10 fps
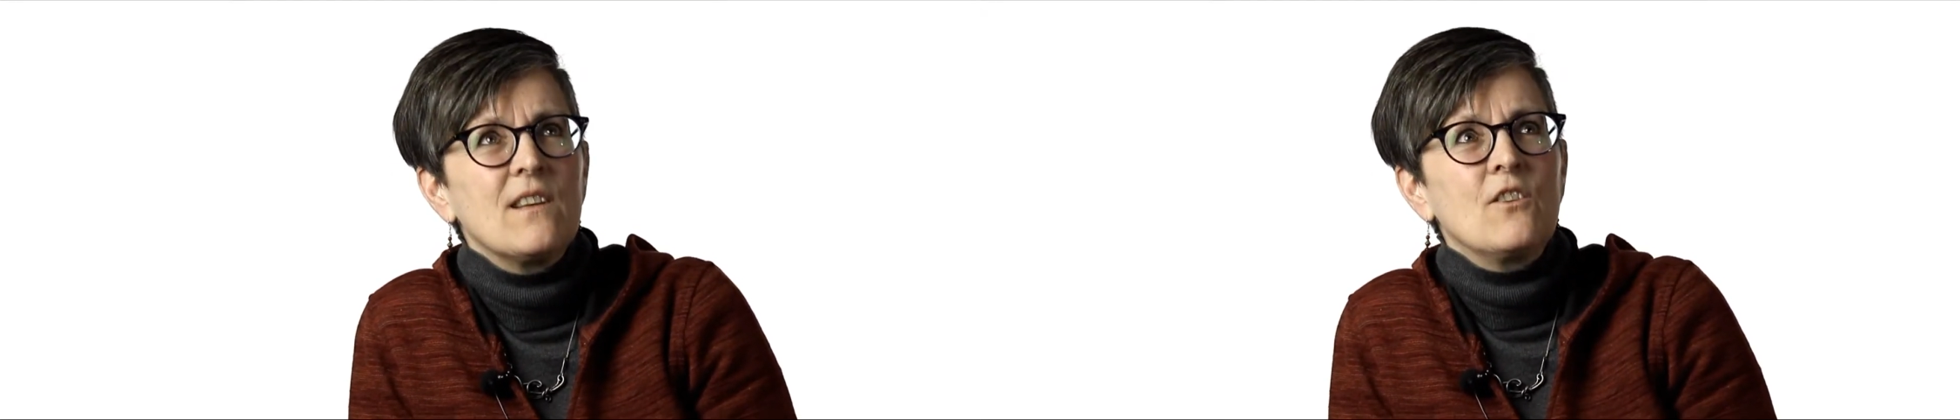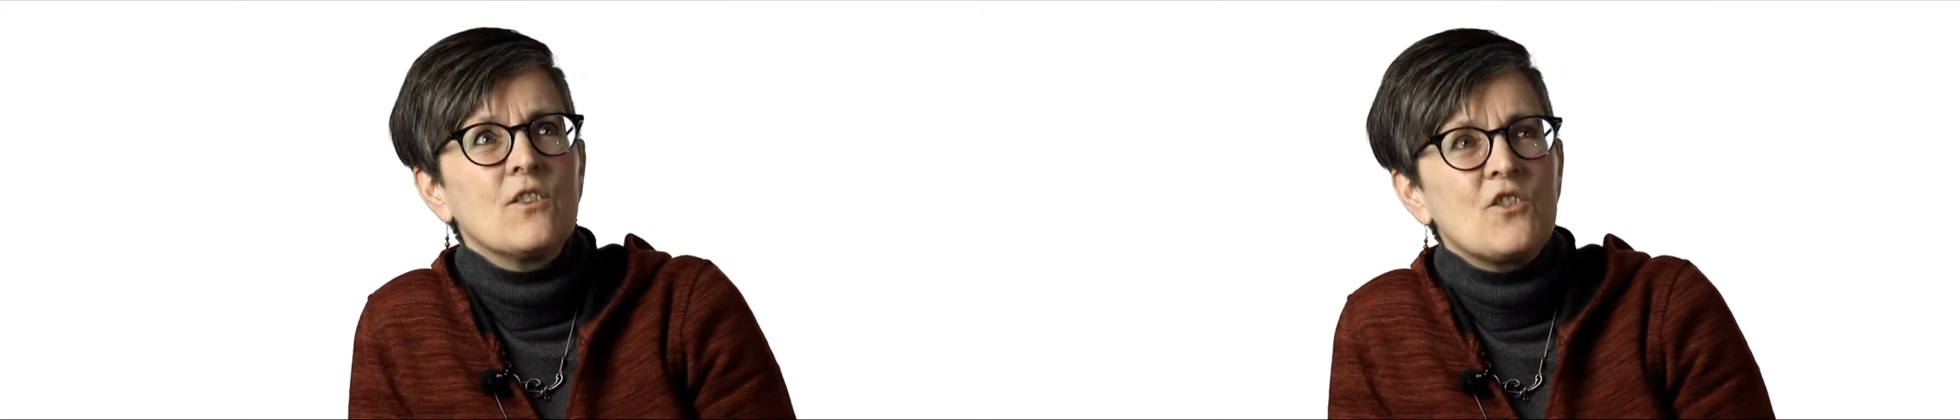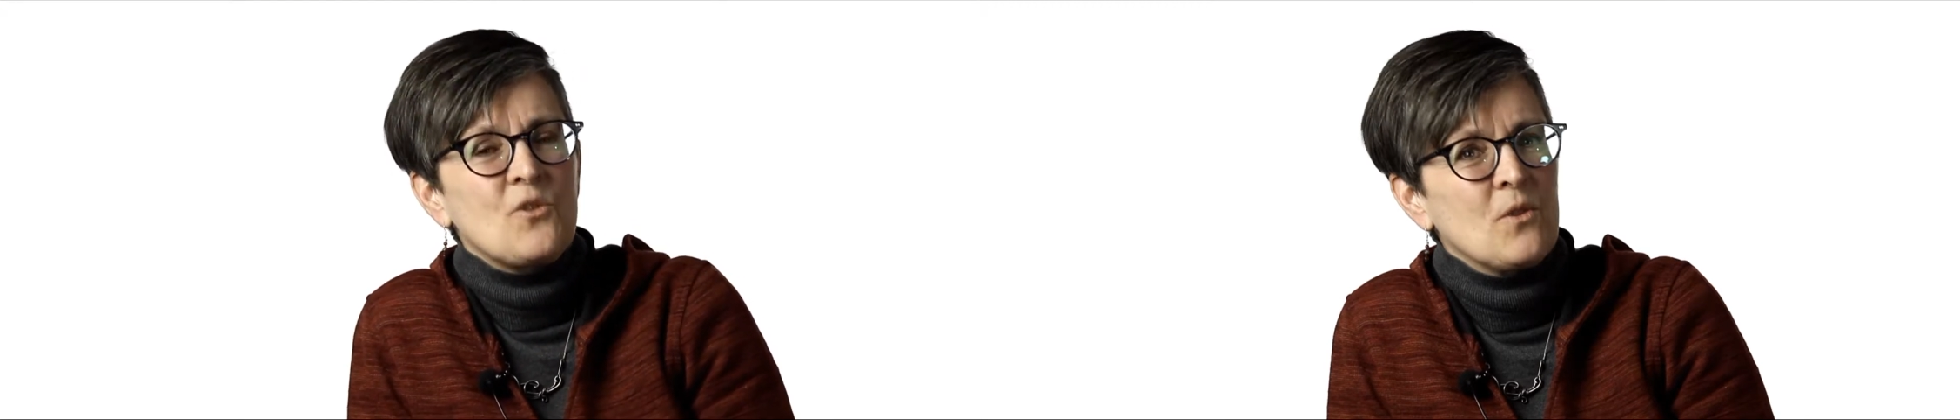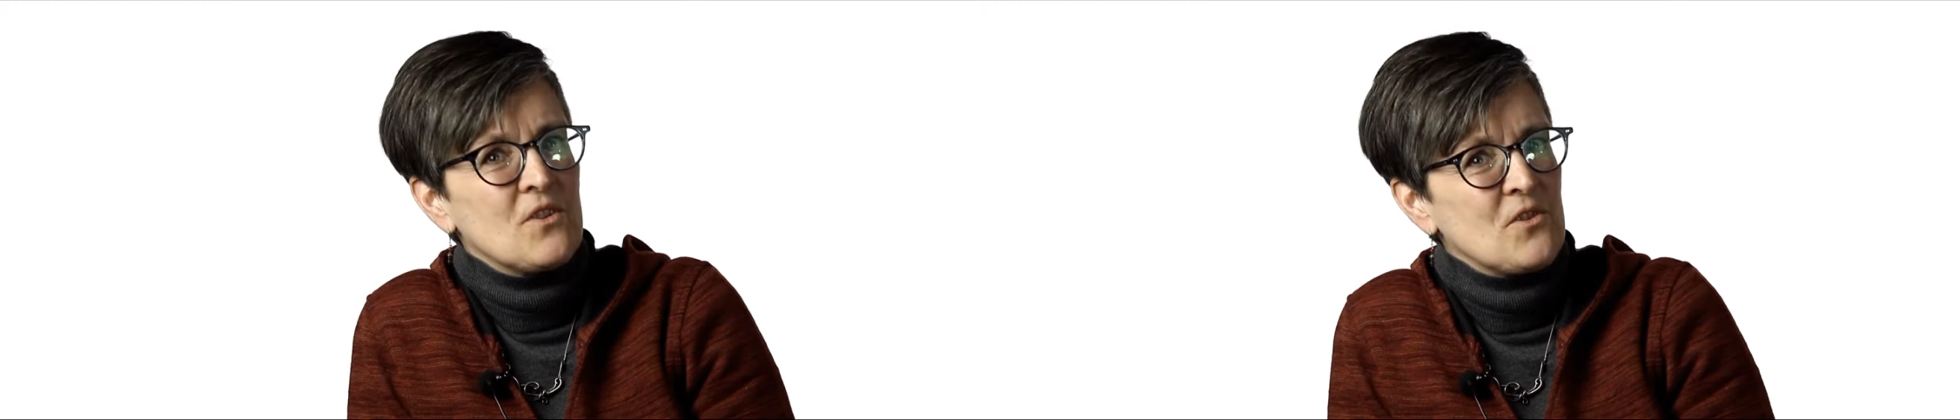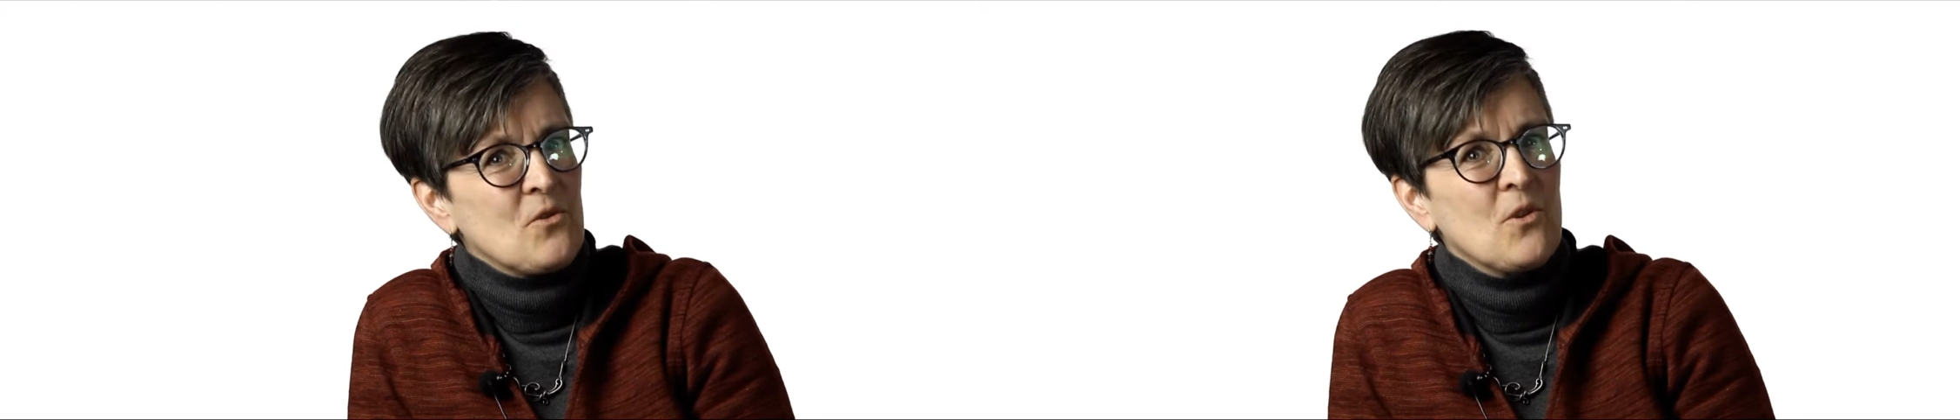good short
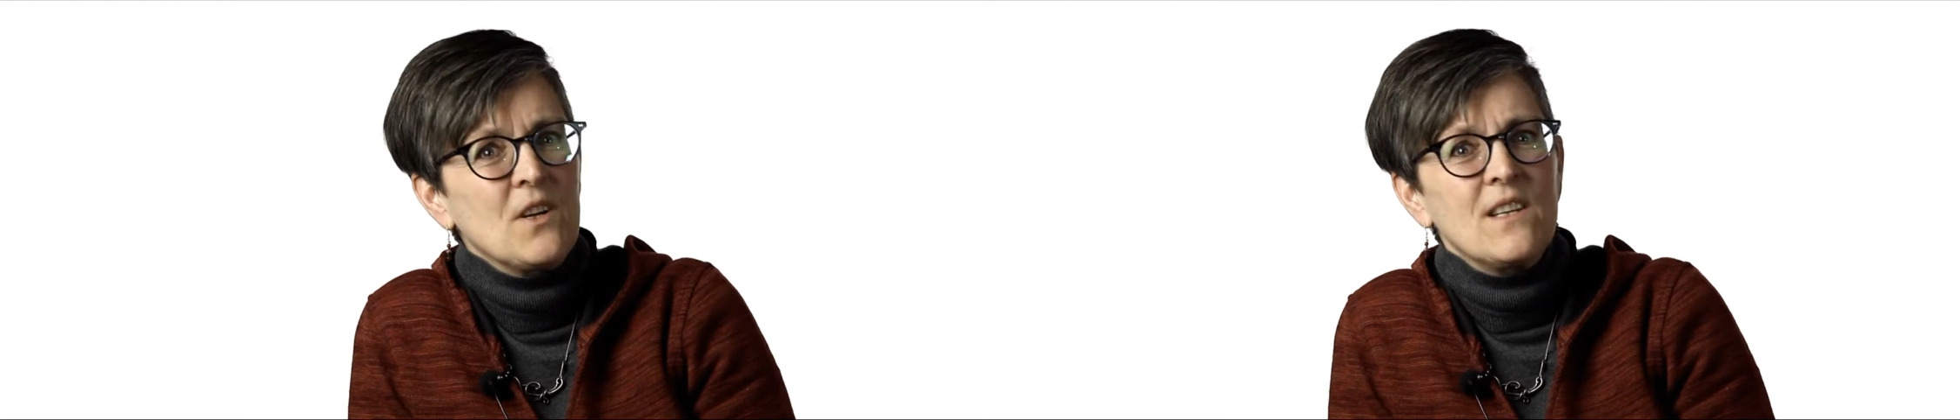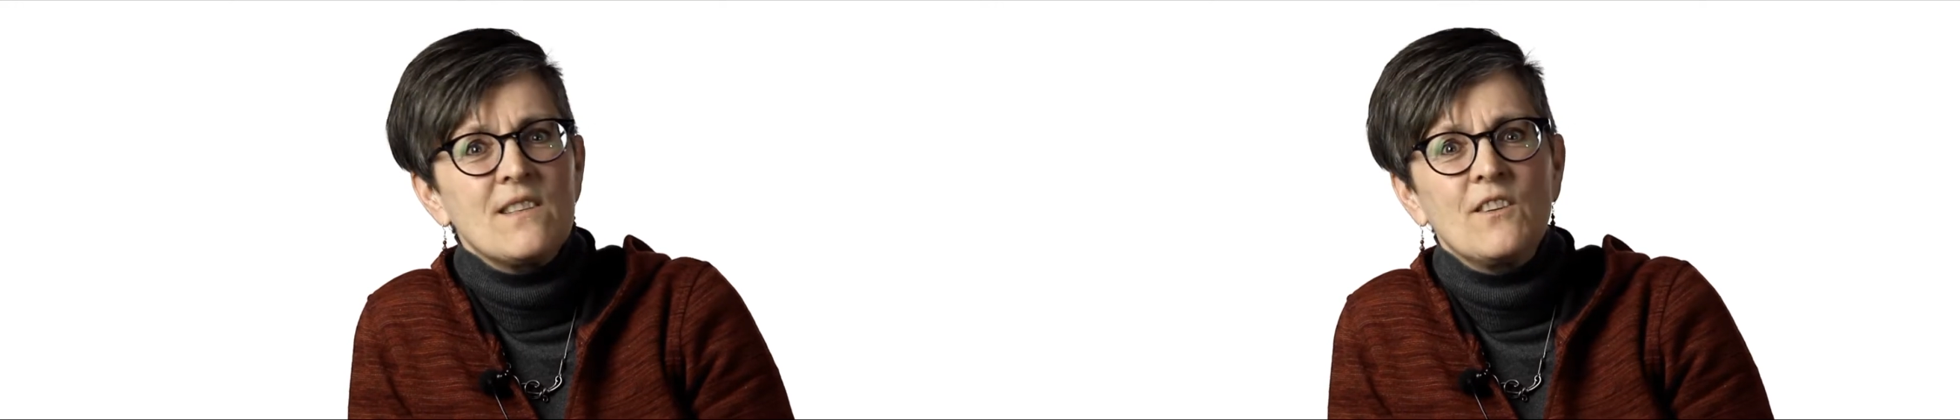stories,